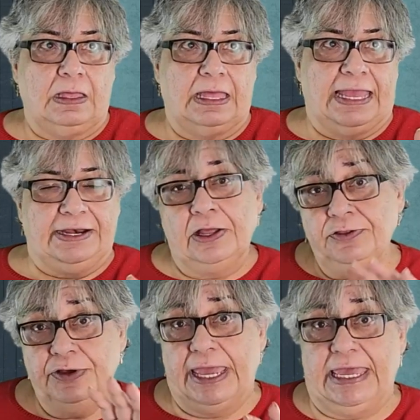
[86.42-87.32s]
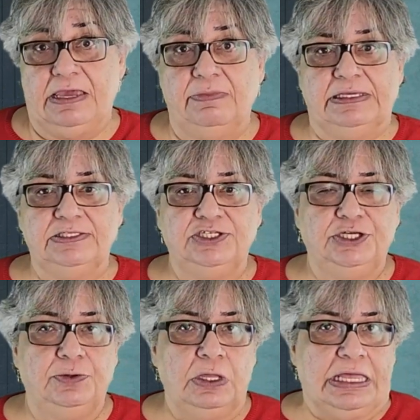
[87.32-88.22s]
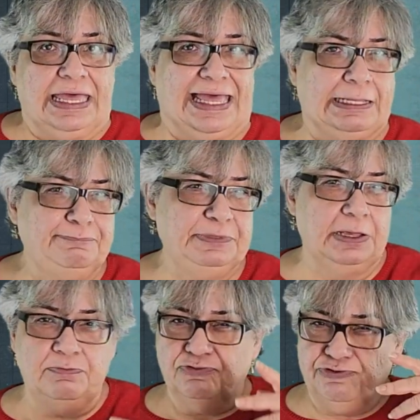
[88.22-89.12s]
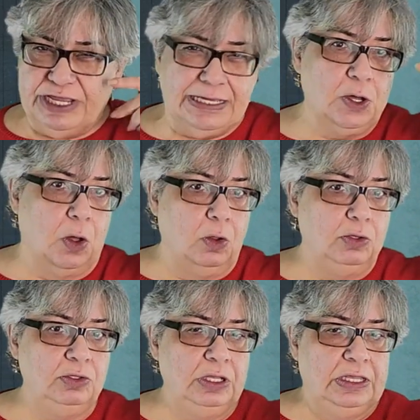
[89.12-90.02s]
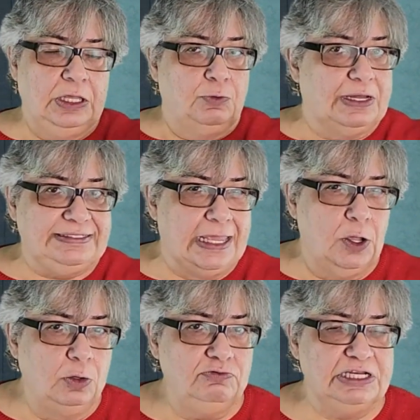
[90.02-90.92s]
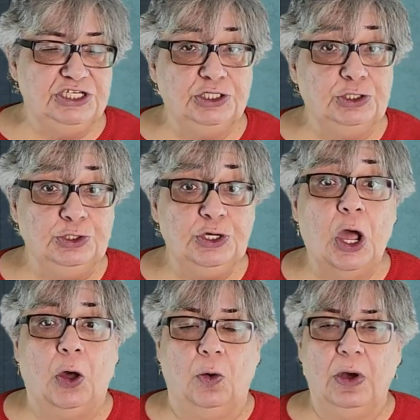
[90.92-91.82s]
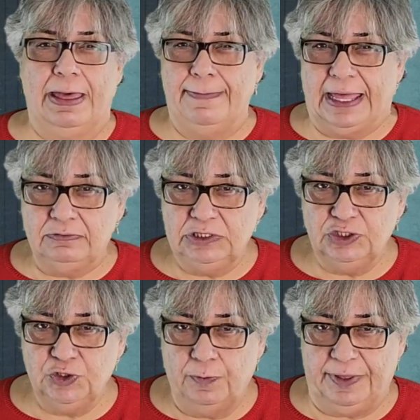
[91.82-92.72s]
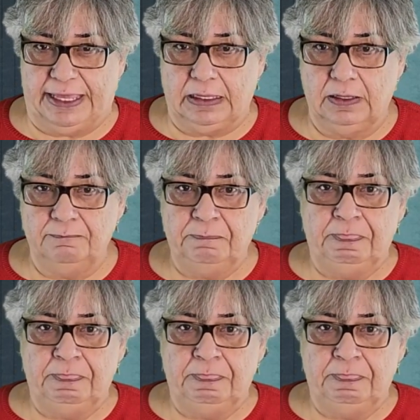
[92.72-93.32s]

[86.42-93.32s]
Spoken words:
Another aim is to help them recall what they already know about the topic.